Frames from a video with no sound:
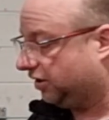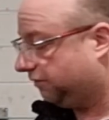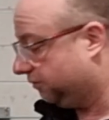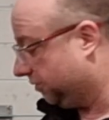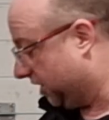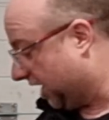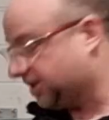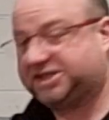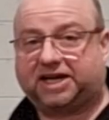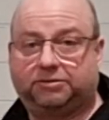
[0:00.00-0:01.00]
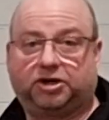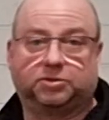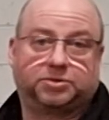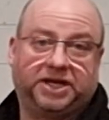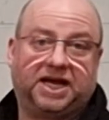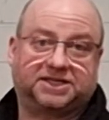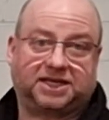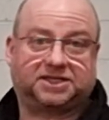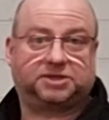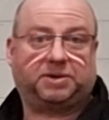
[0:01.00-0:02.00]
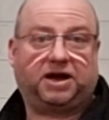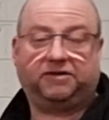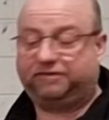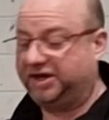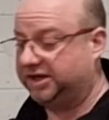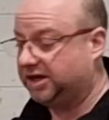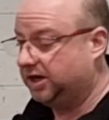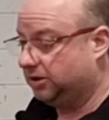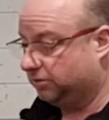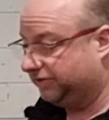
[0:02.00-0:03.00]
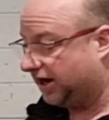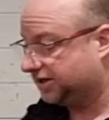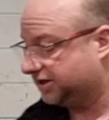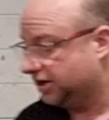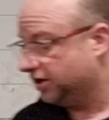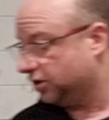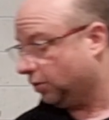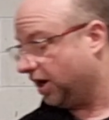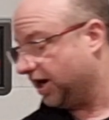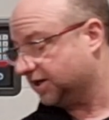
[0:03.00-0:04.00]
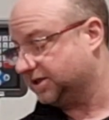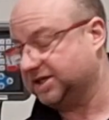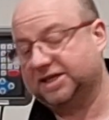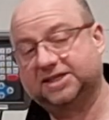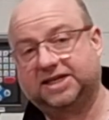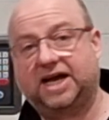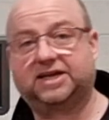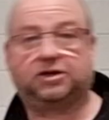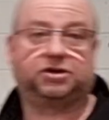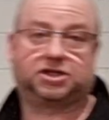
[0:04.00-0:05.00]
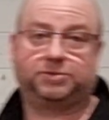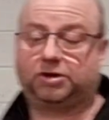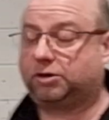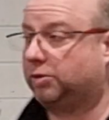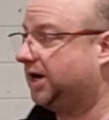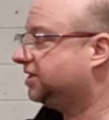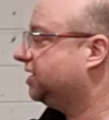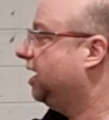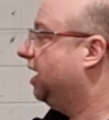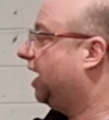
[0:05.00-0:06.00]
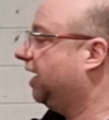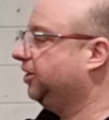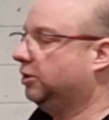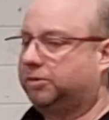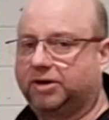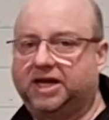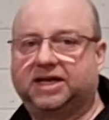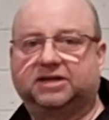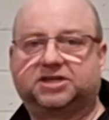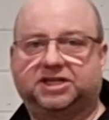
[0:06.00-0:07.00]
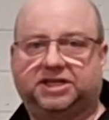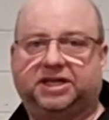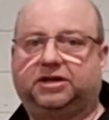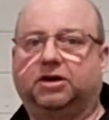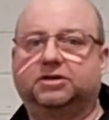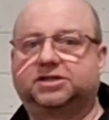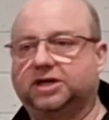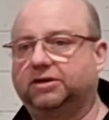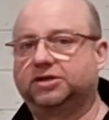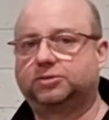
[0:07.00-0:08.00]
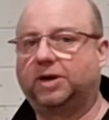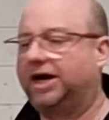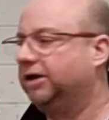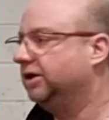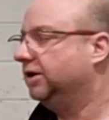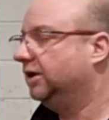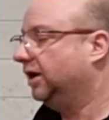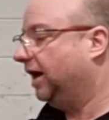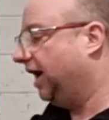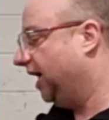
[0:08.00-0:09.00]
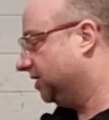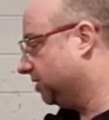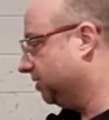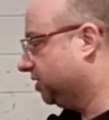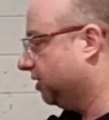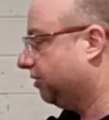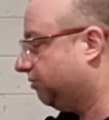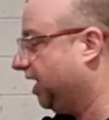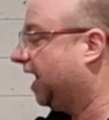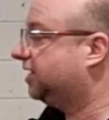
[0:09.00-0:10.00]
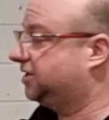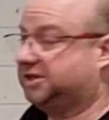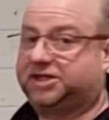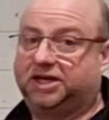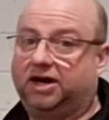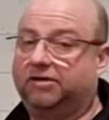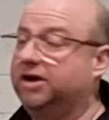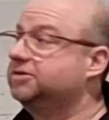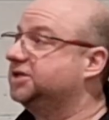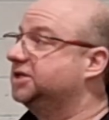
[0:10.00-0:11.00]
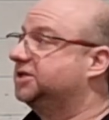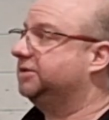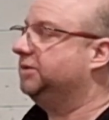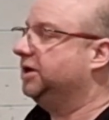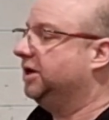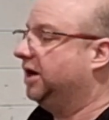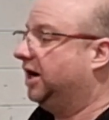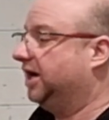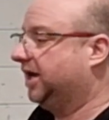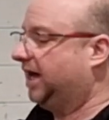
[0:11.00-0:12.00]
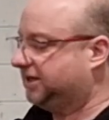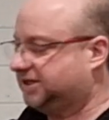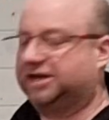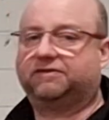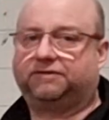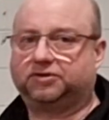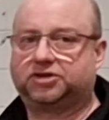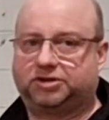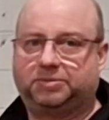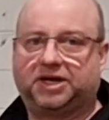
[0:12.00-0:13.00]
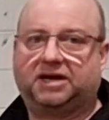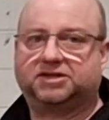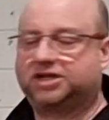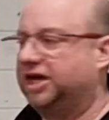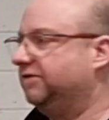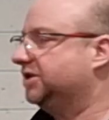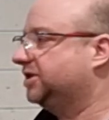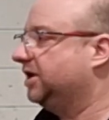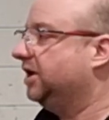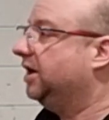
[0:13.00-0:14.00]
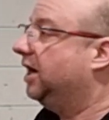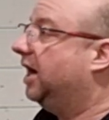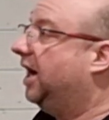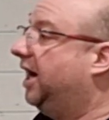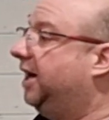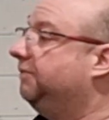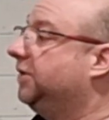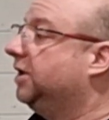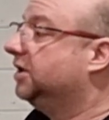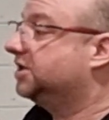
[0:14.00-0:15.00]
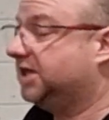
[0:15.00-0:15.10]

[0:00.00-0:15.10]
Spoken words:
of, as standard it comes with the X-axis power feed, we've added the Y-axis and the Z at customer request, and the upgrade LCD console as well. So it's got a 3-axis DRO system, and again it's had the full stripped down service. So